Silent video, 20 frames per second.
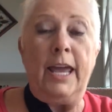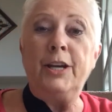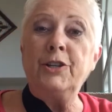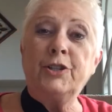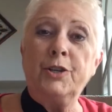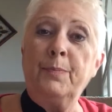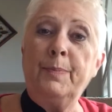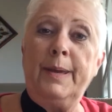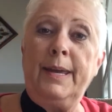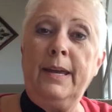he
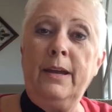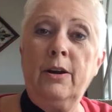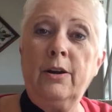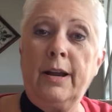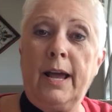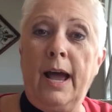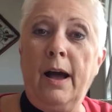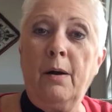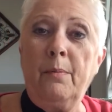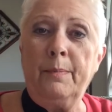should be here
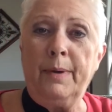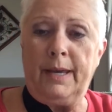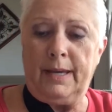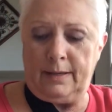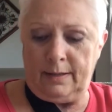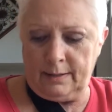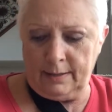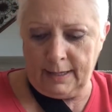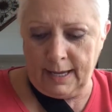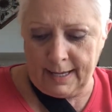to help
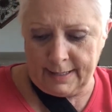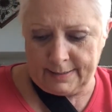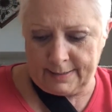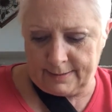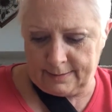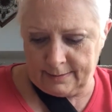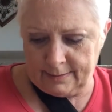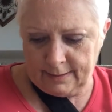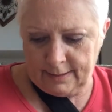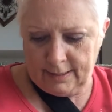me.
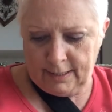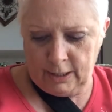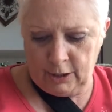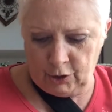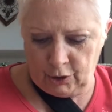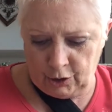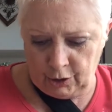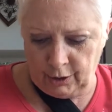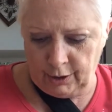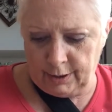Yes,
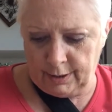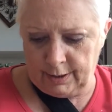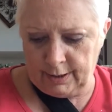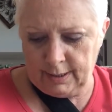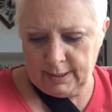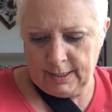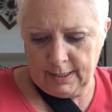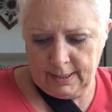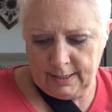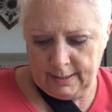he should.
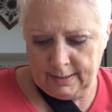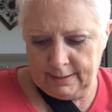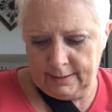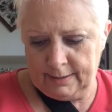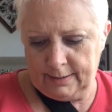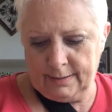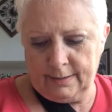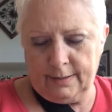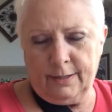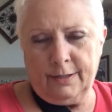
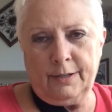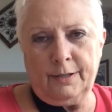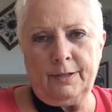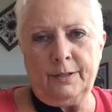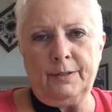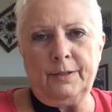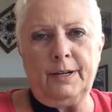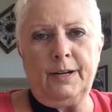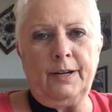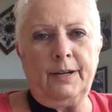
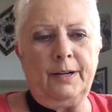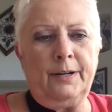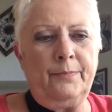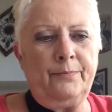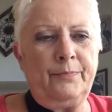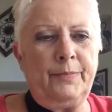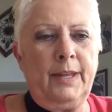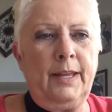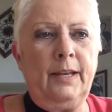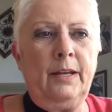So, uh,
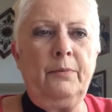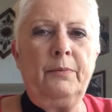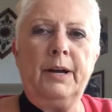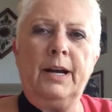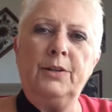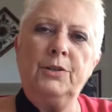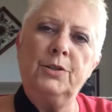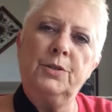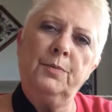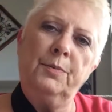anyway,
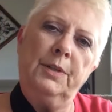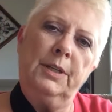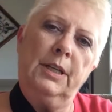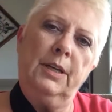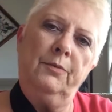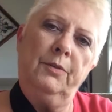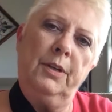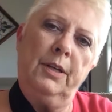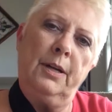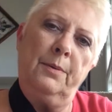I just want to
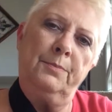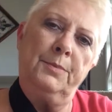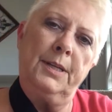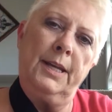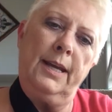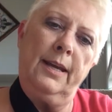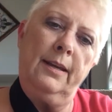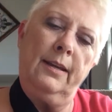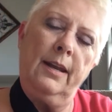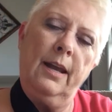give you an
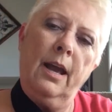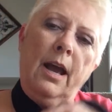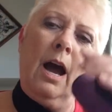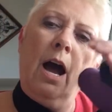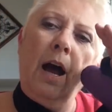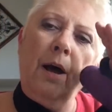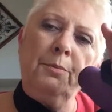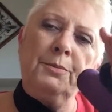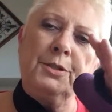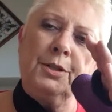update.
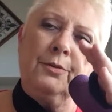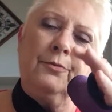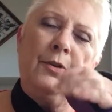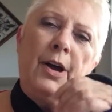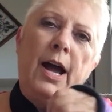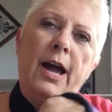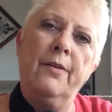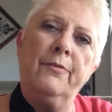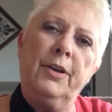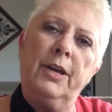I'm
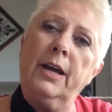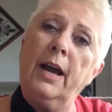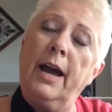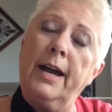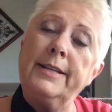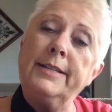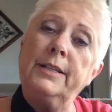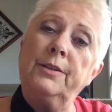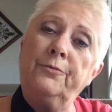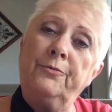surviving.
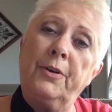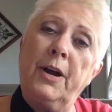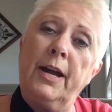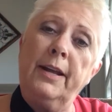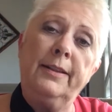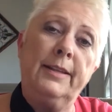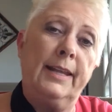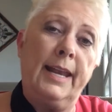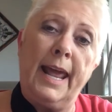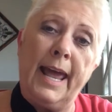I did
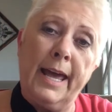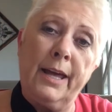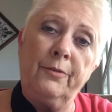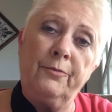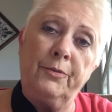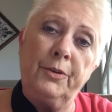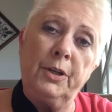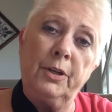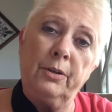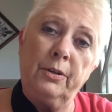find that
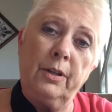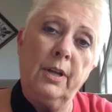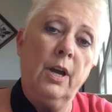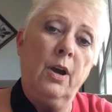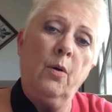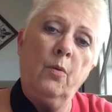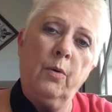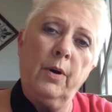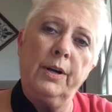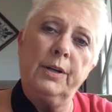Advil
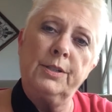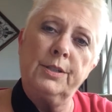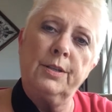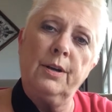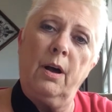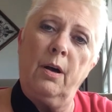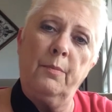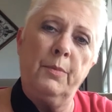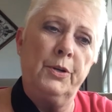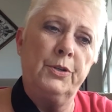works
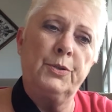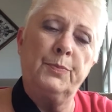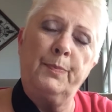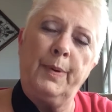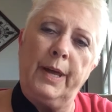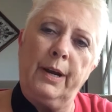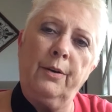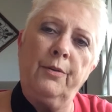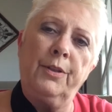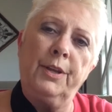almost
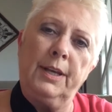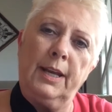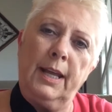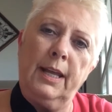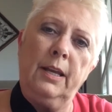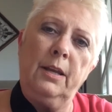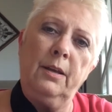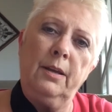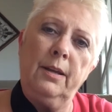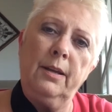better than
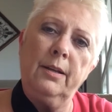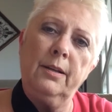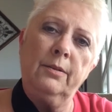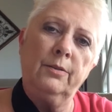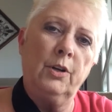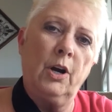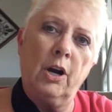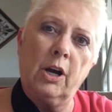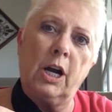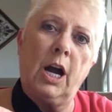any
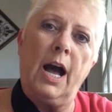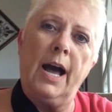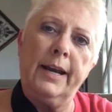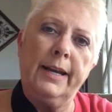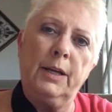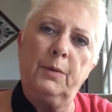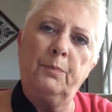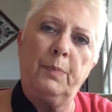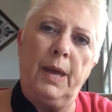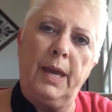
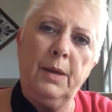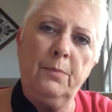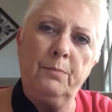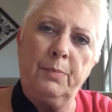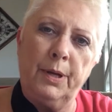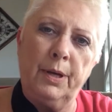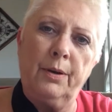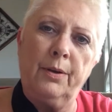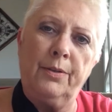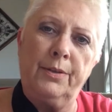narcotic pain
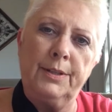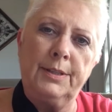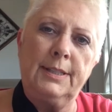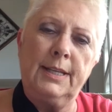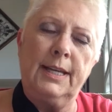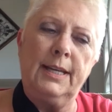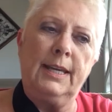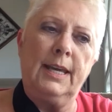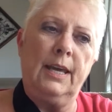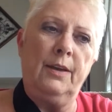pill that
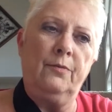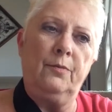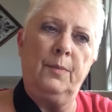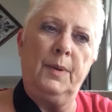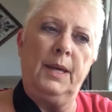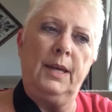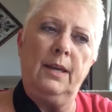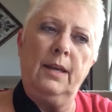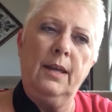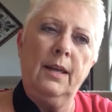they gave
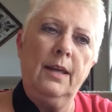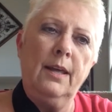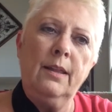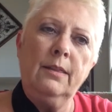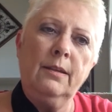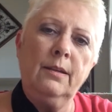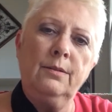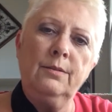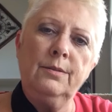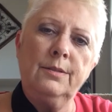me.
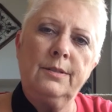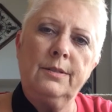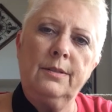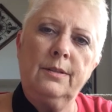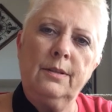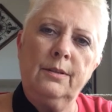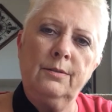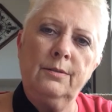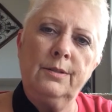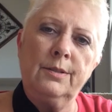Those
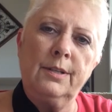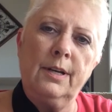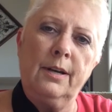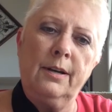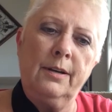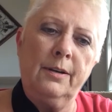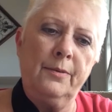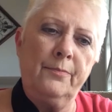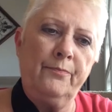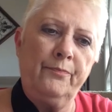those
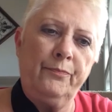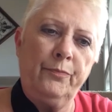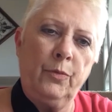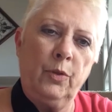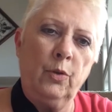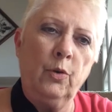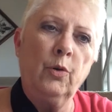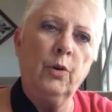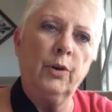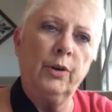uh,
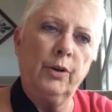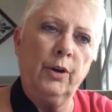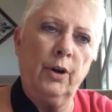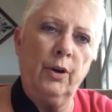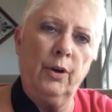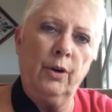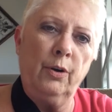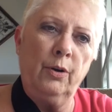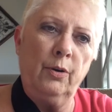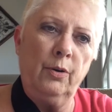
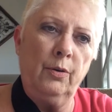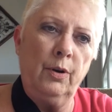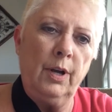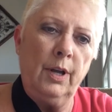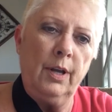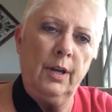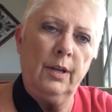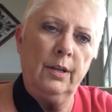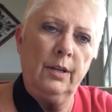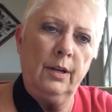Norco,
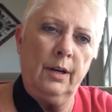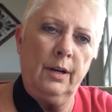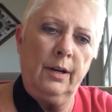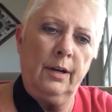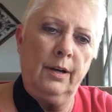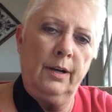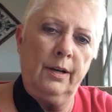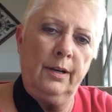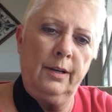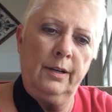
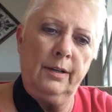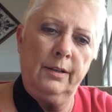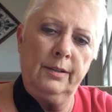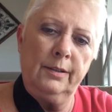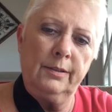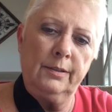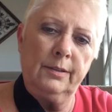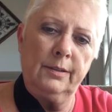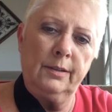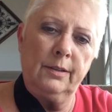uh,
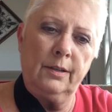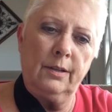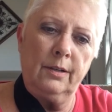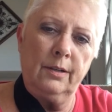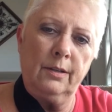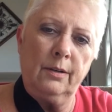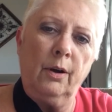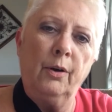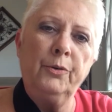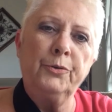
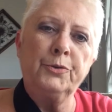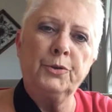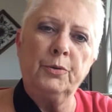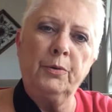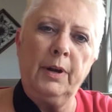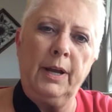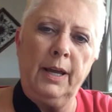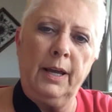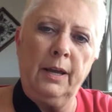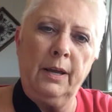
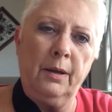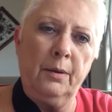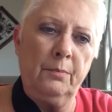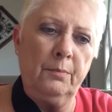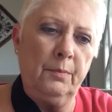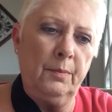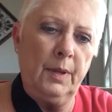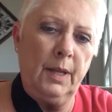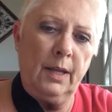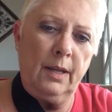
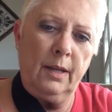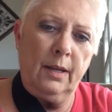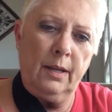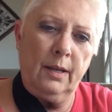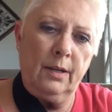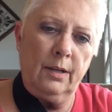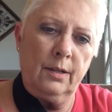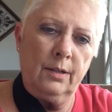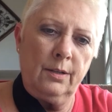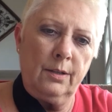Ultram,
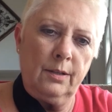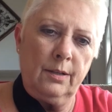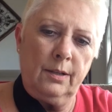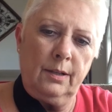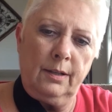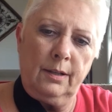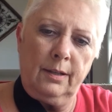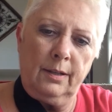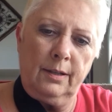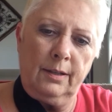
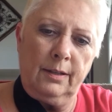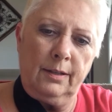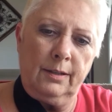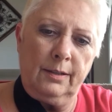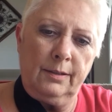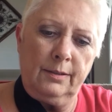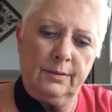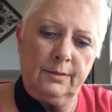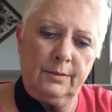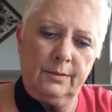
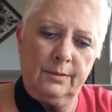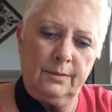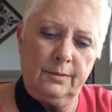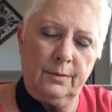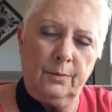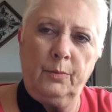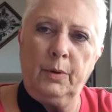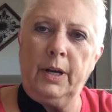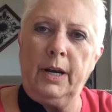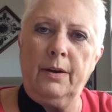uh,
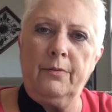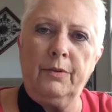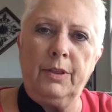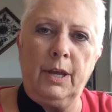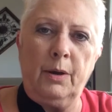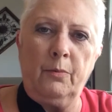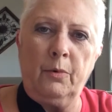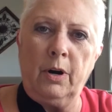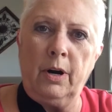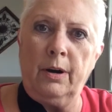whatever
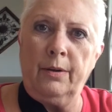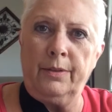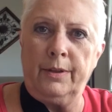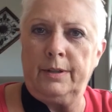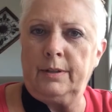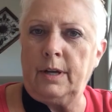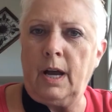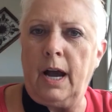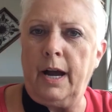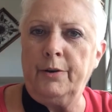they were
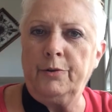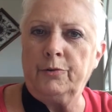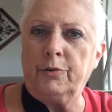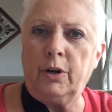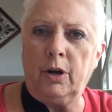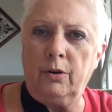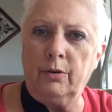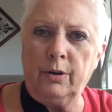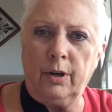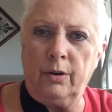that
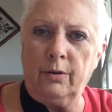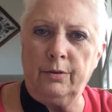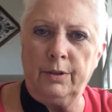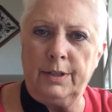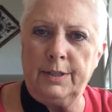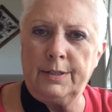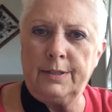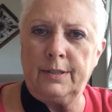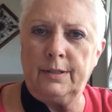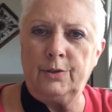
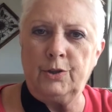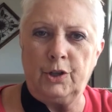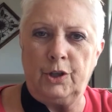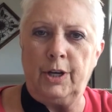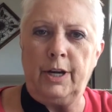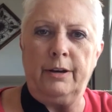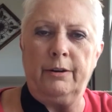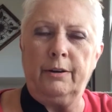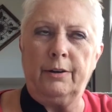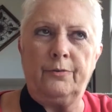hydrocodone is the
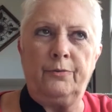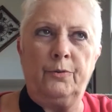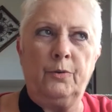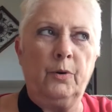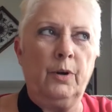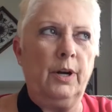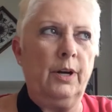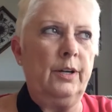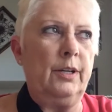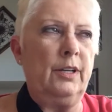generic
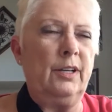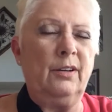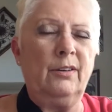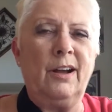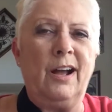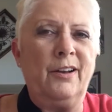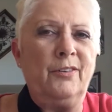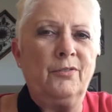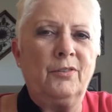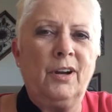for. You know,
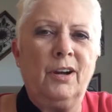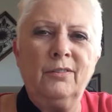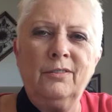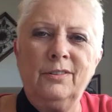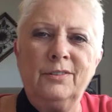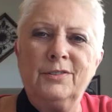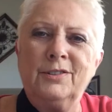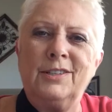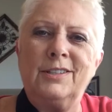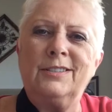
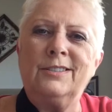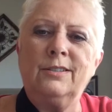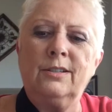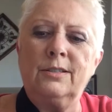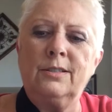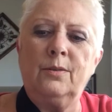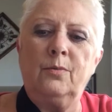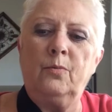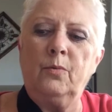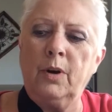hydrocodone just
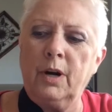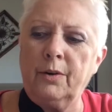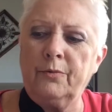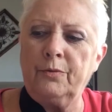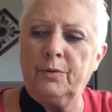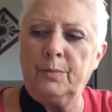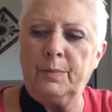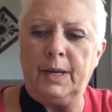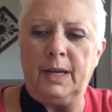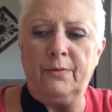doesn't
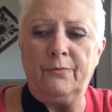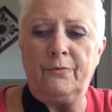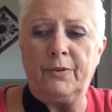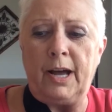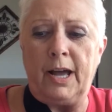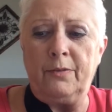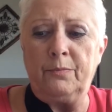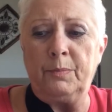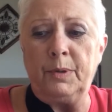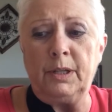work for me, and
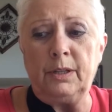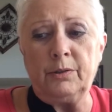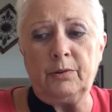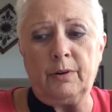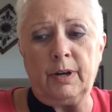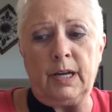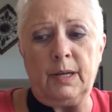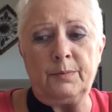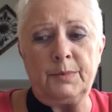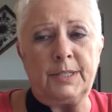five
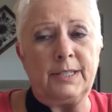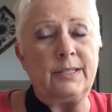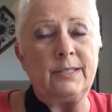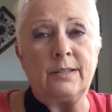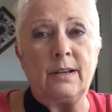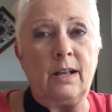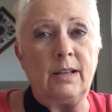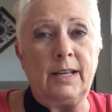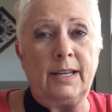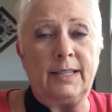milligrams
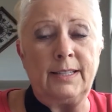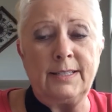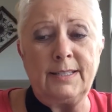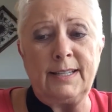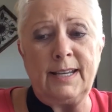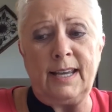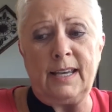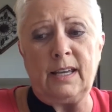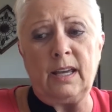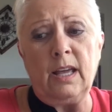is all I can
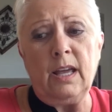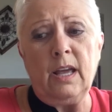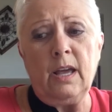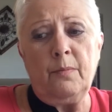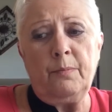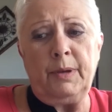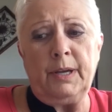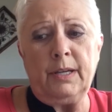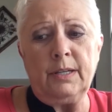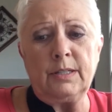take
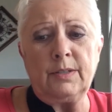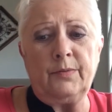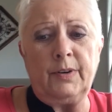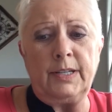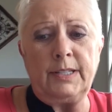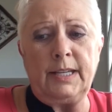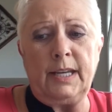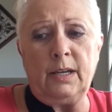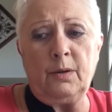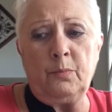because if
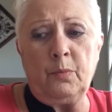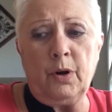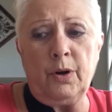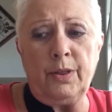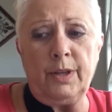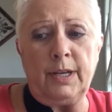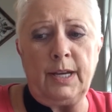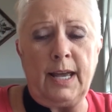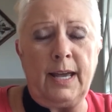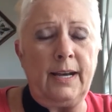I take more
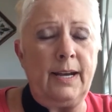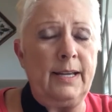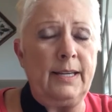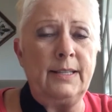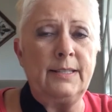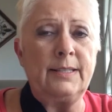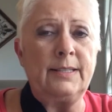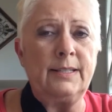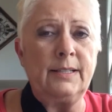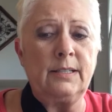than that, I
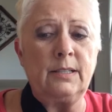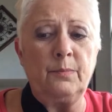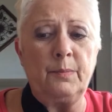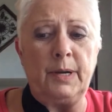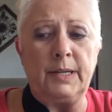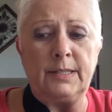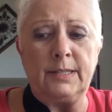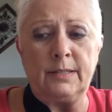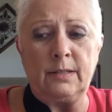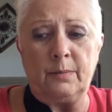get sick to
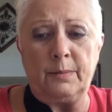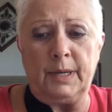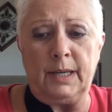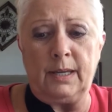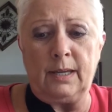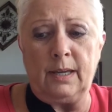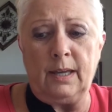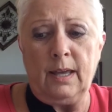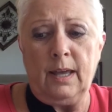my stomach,